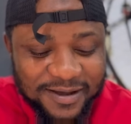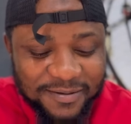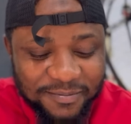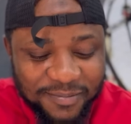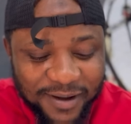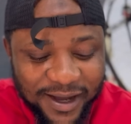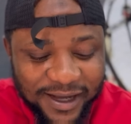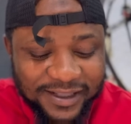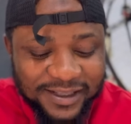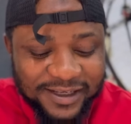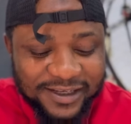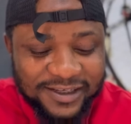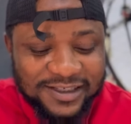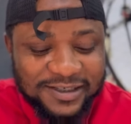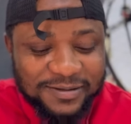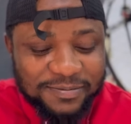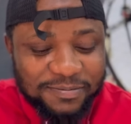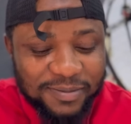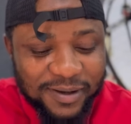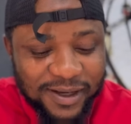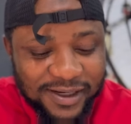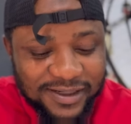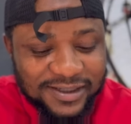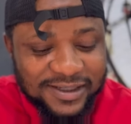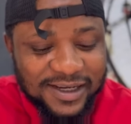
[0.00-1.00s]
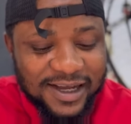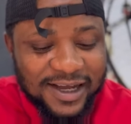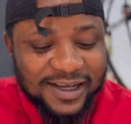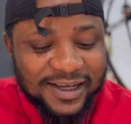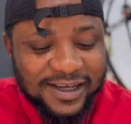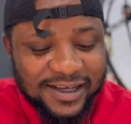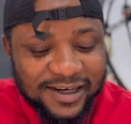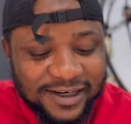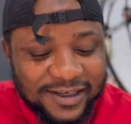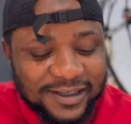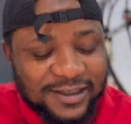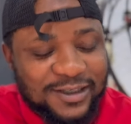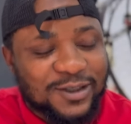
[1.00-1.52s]
by the special
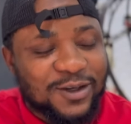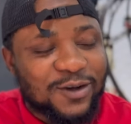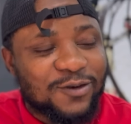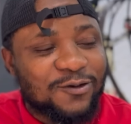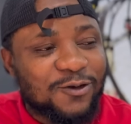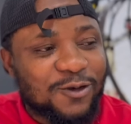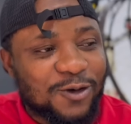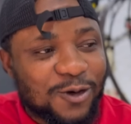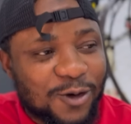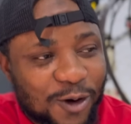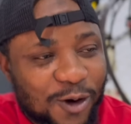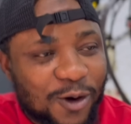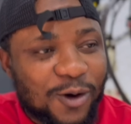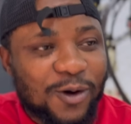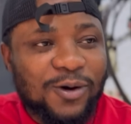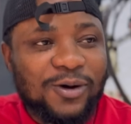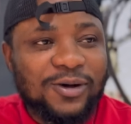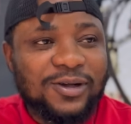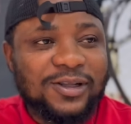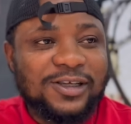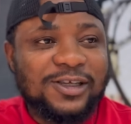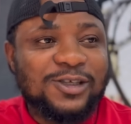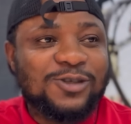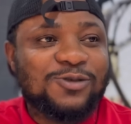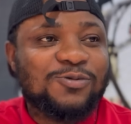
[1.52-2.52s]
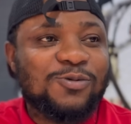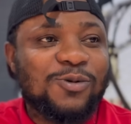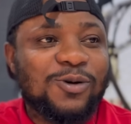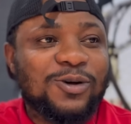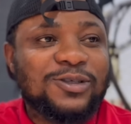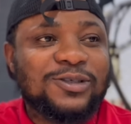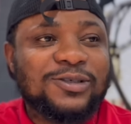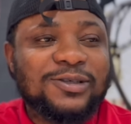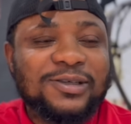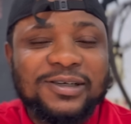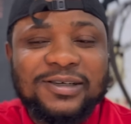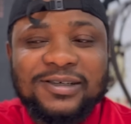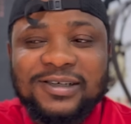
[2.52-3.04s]
grace of God, it
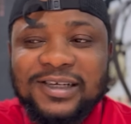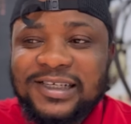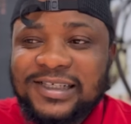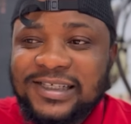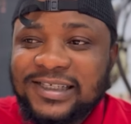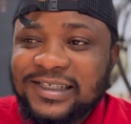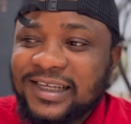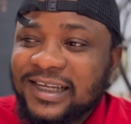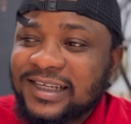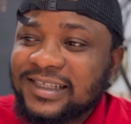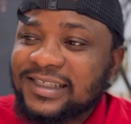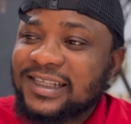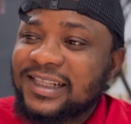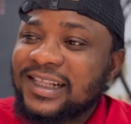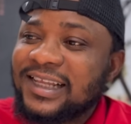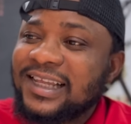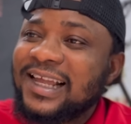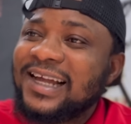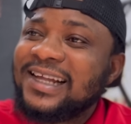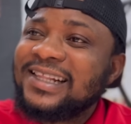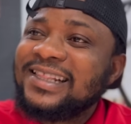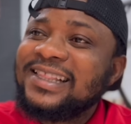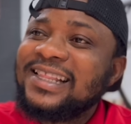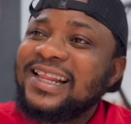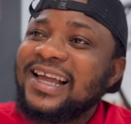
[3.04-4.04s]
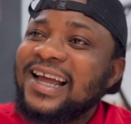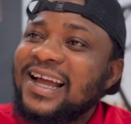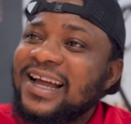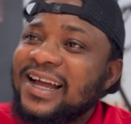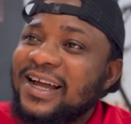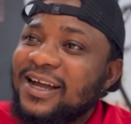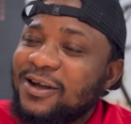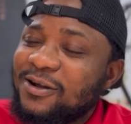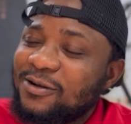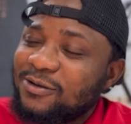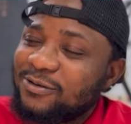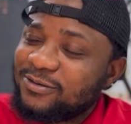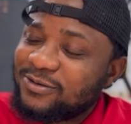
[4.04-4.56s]
was recently
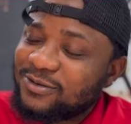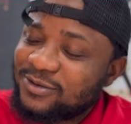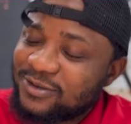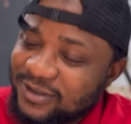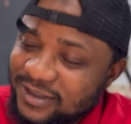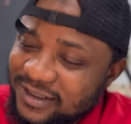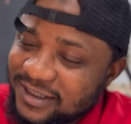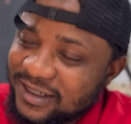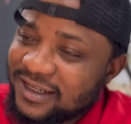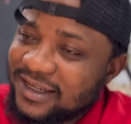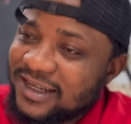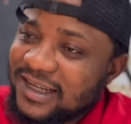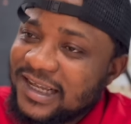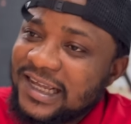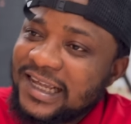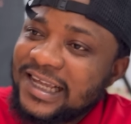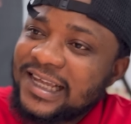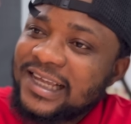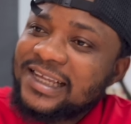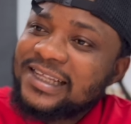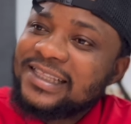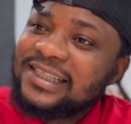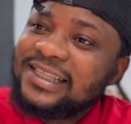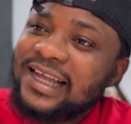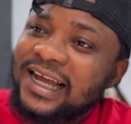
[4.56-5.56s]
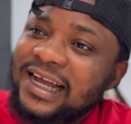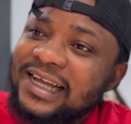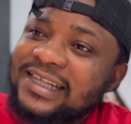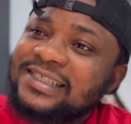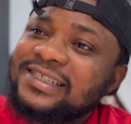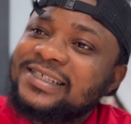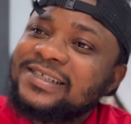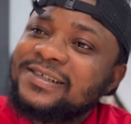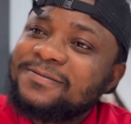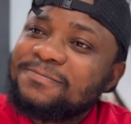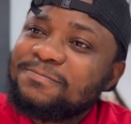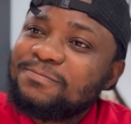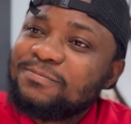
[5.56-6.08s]
announced
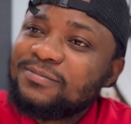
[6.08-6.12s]
that